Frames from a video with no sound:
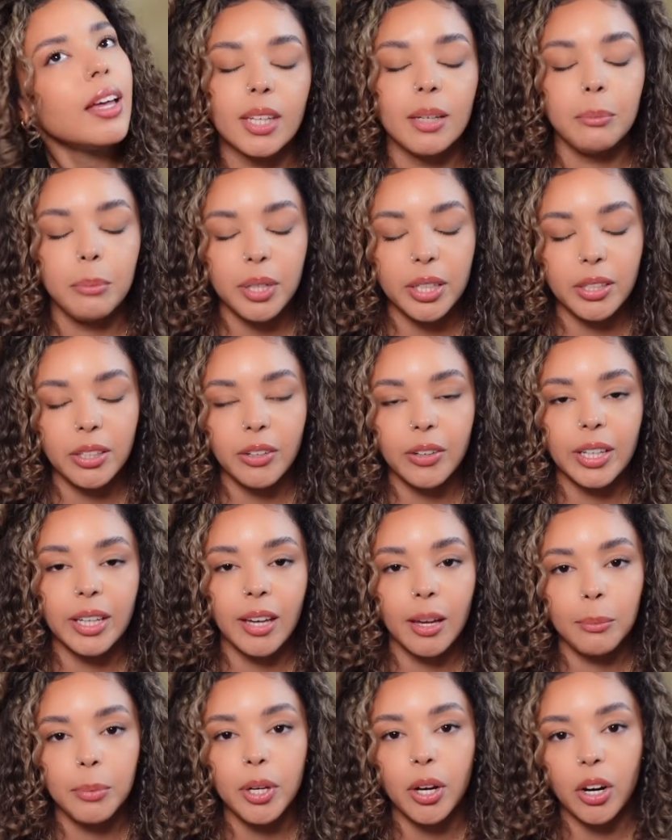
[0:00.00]
But you know, it
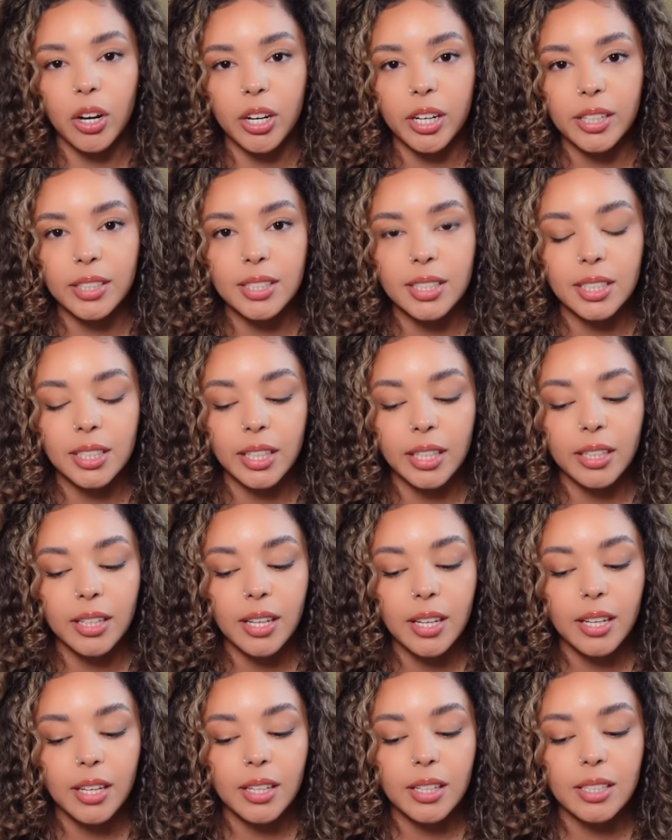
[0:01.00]
can be hard to like
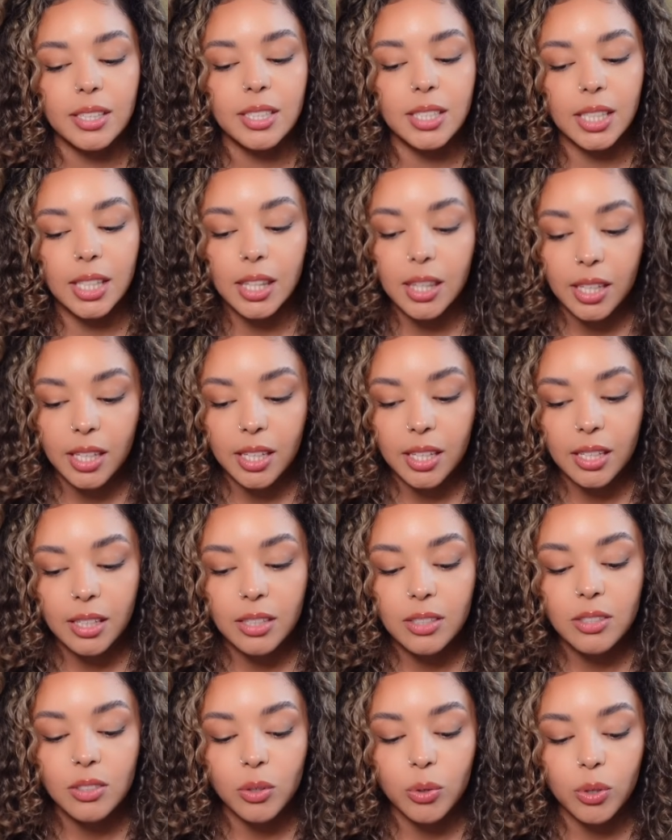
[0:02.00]
see
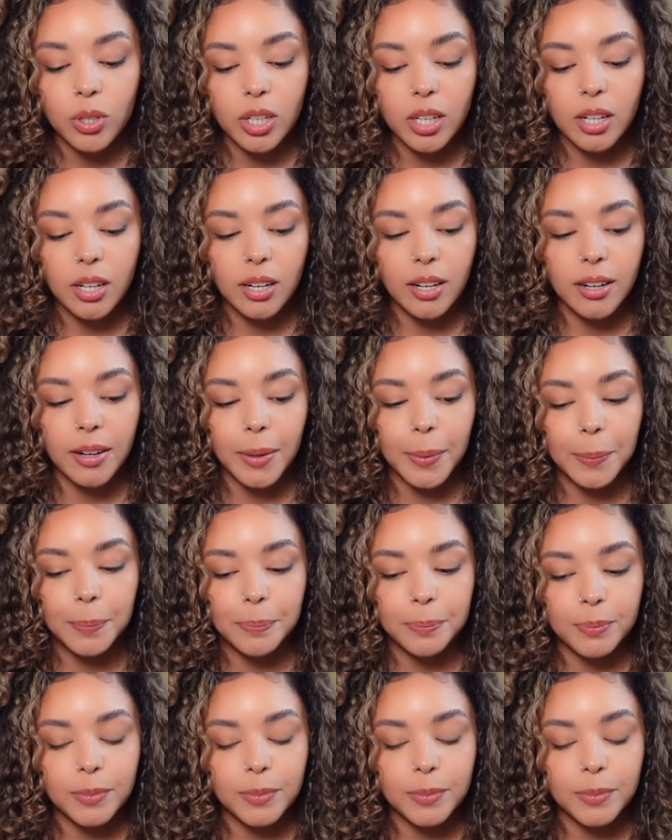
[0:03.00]
things or